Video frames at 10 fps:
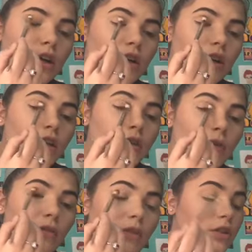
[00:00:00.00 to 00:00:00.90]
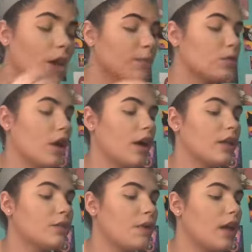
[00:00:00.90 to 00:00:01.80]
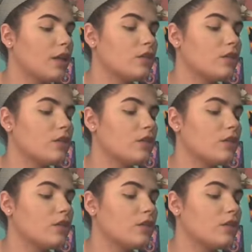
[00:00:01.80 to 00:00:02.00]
Now this is my first time trying this palette,